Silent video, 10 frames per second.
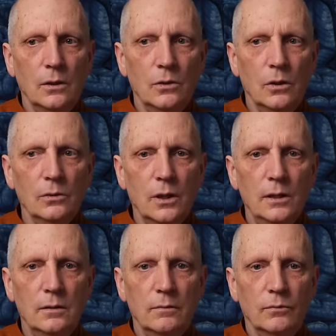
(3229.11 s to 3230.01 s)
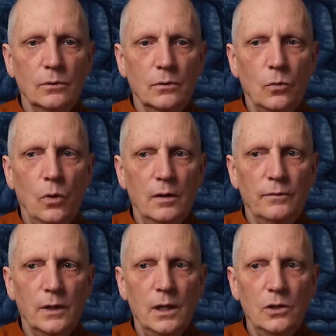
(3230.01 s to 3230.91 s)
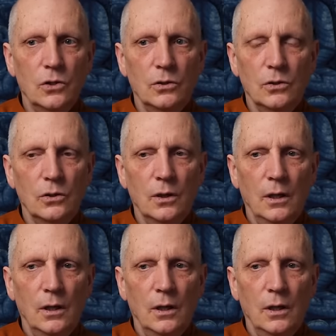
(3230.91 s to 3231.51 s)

There are all kinds of qualifications.